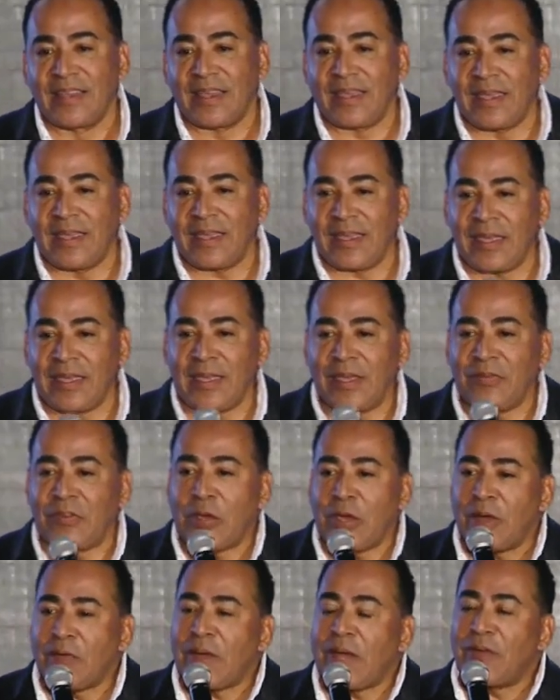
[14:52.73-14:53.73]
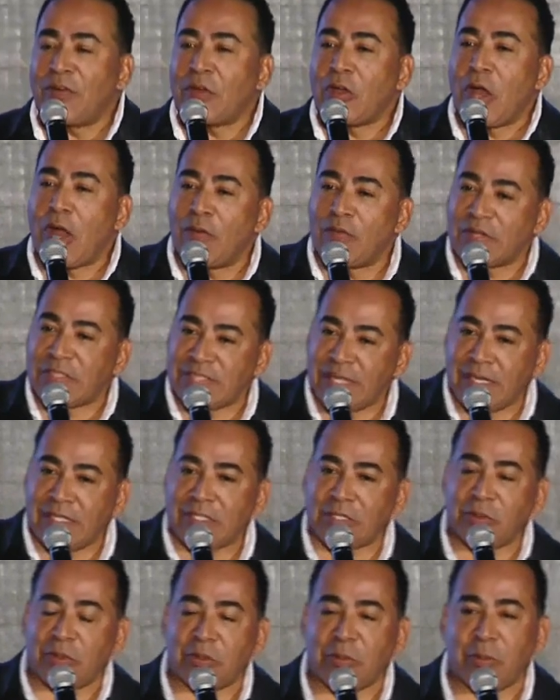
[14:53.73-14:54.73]
if you ever have a
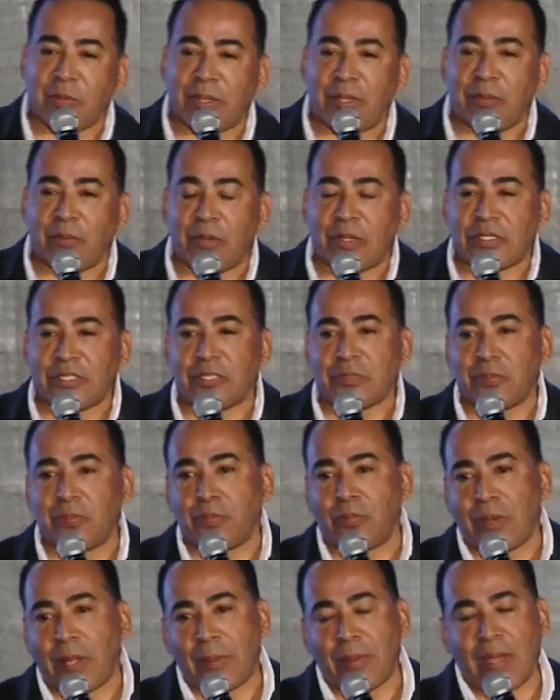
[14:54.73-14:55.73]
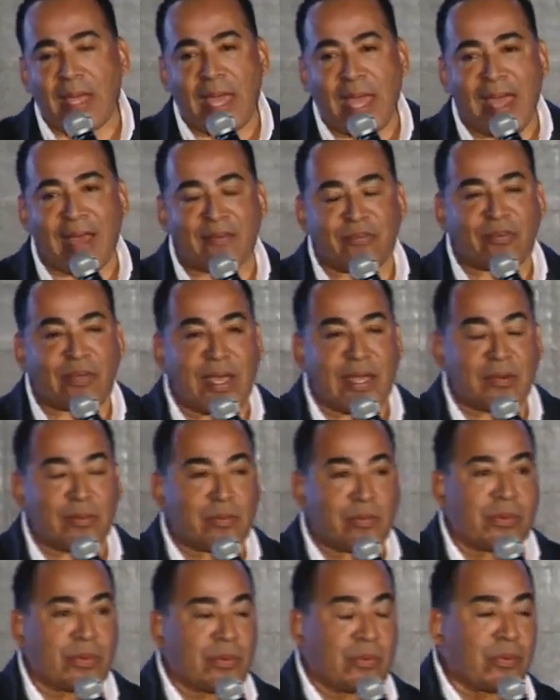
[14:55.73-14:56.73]
conversation with me, which probably I have had
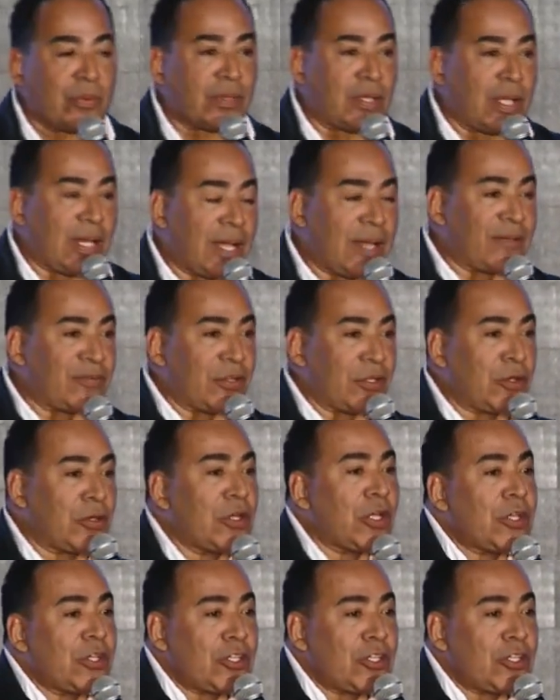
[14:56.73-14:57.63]
with a lot of you,